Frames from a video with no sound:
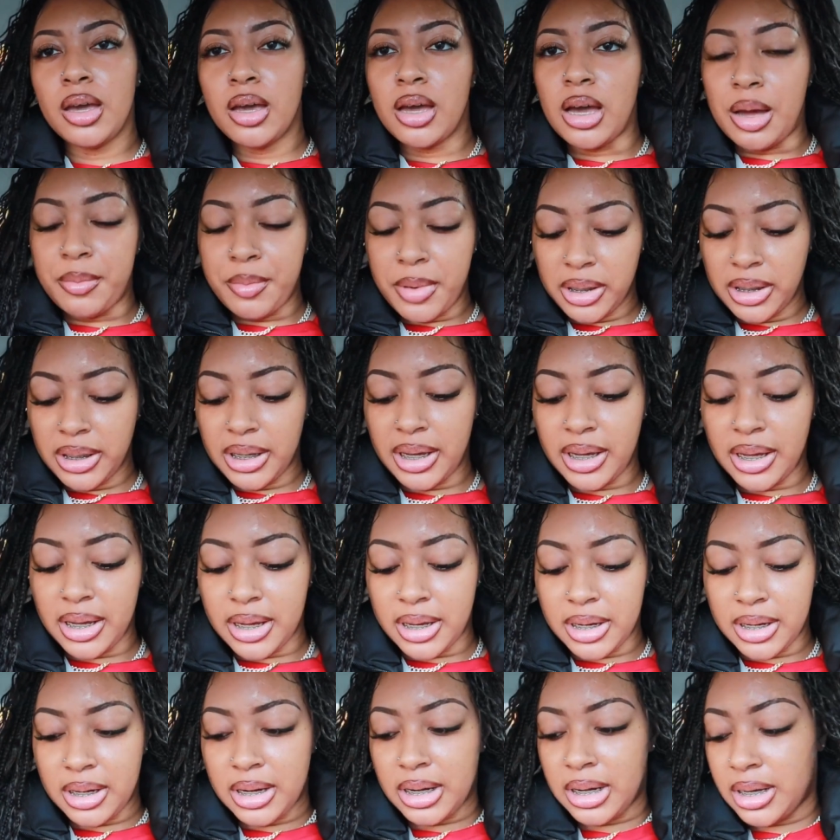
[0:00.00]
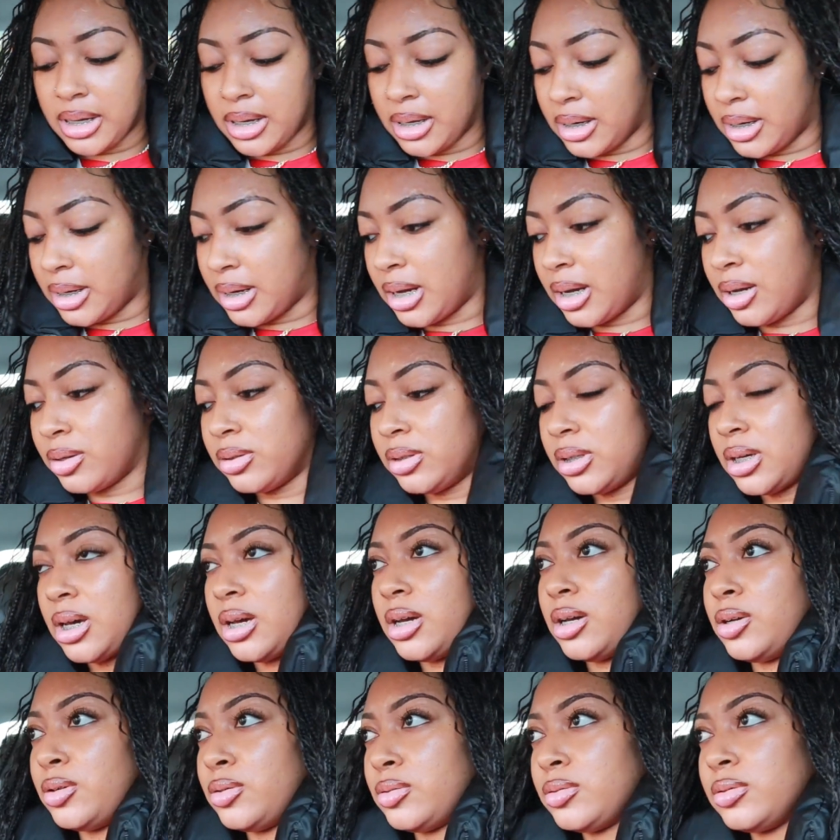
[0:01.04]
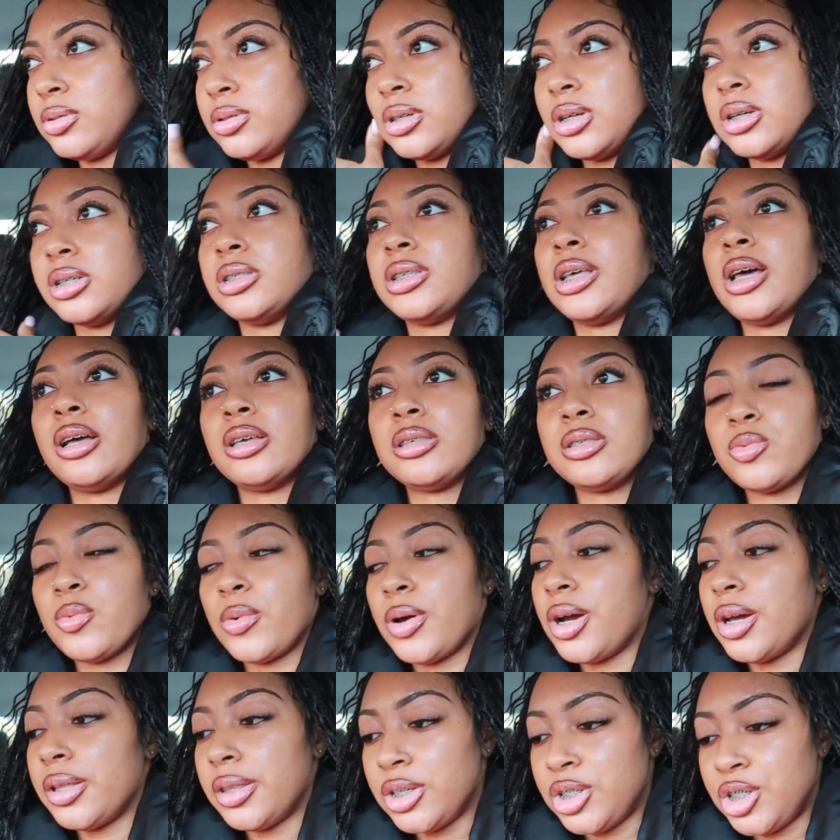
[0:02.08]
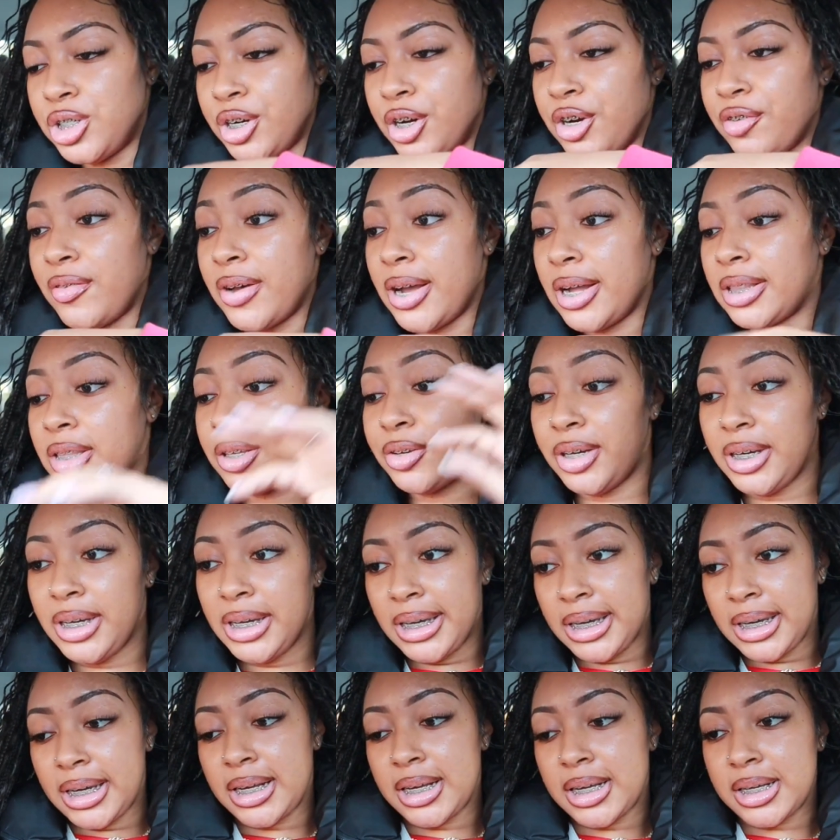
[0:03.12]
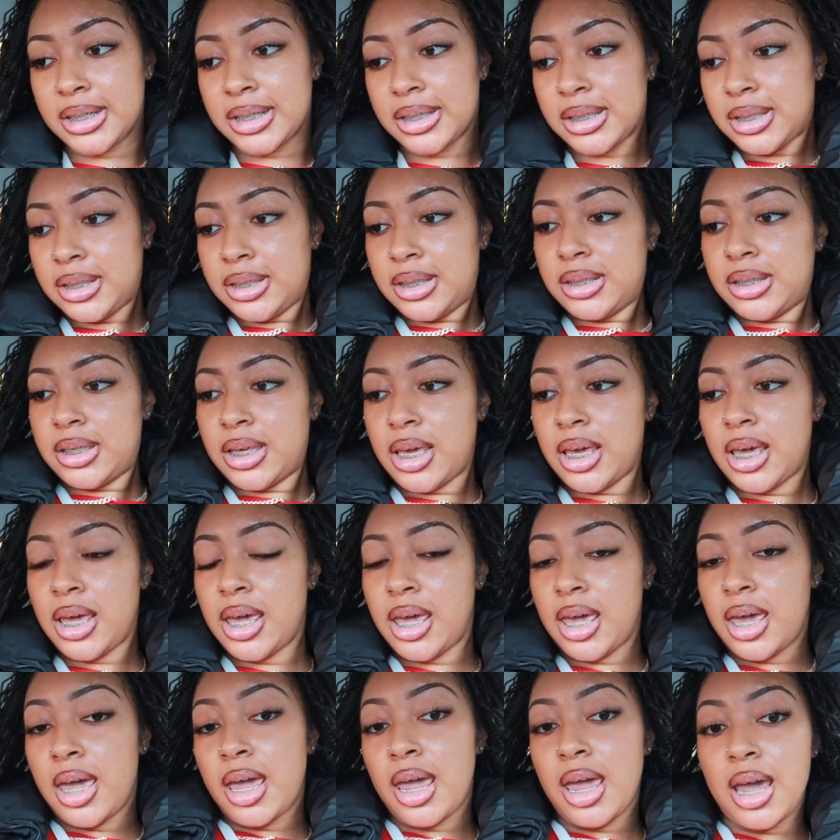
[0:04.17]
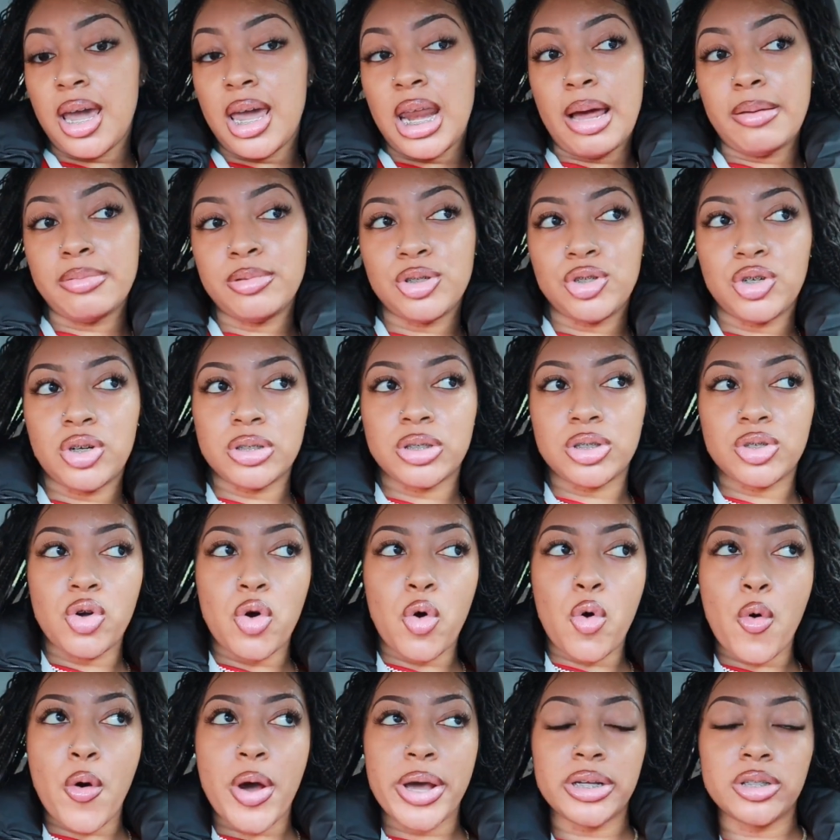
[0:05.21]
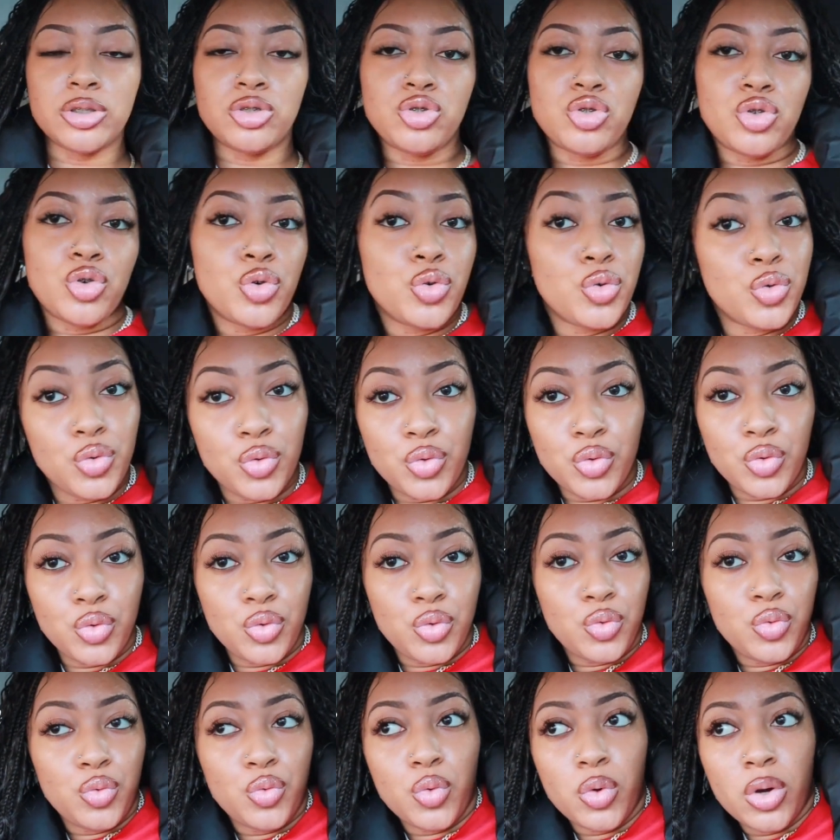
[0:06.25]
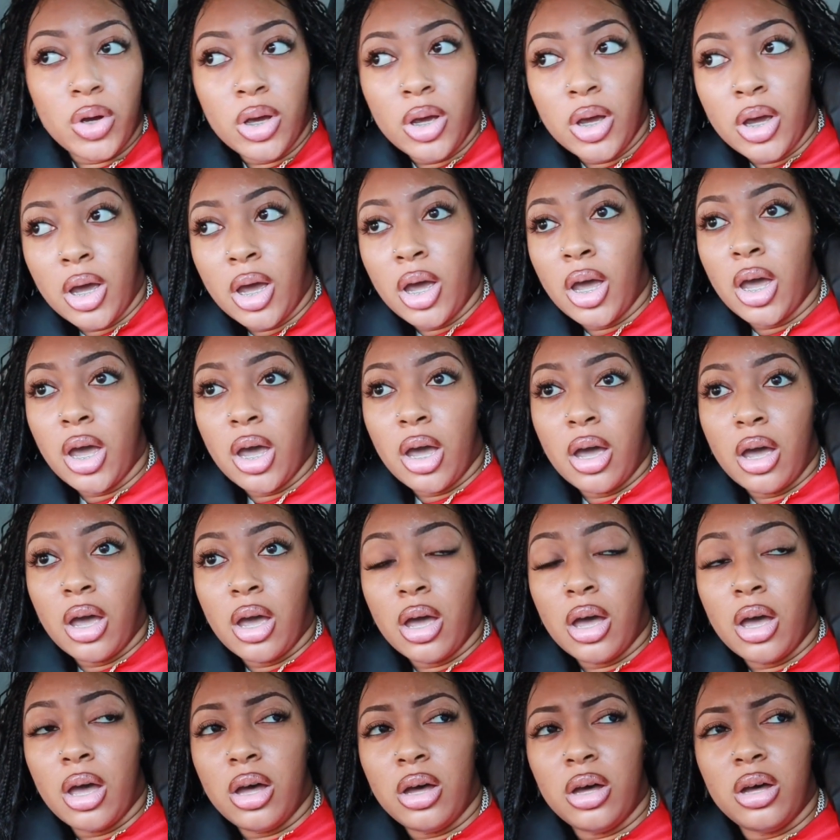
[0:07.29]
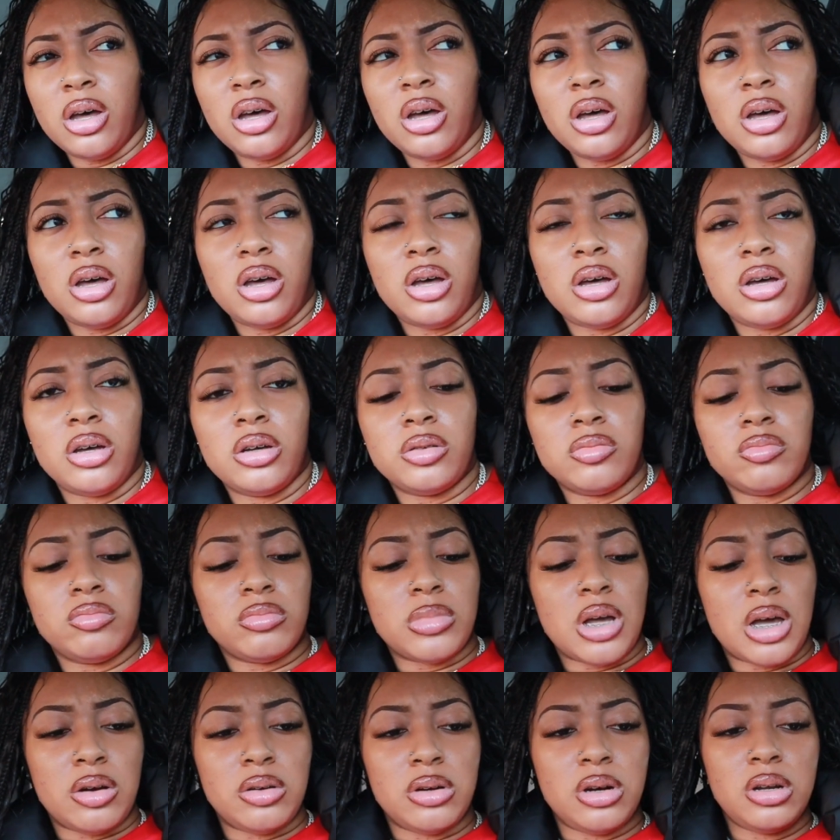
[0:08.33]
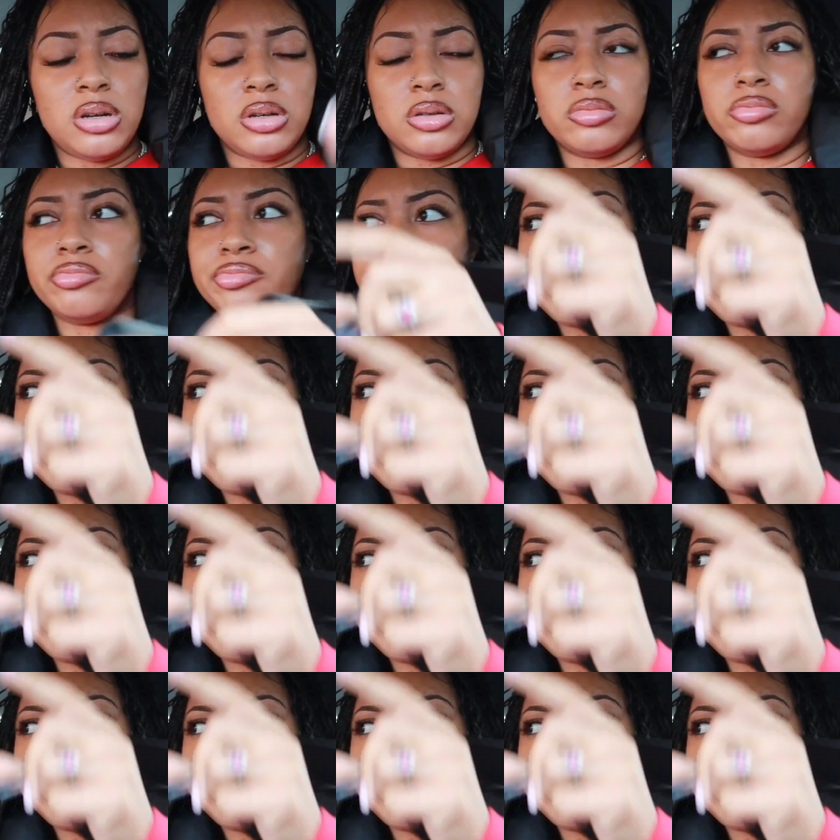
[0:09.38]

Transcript: I'm about to head downtown because that's where the sugar factory is. And I'm just going to, um, I don't know.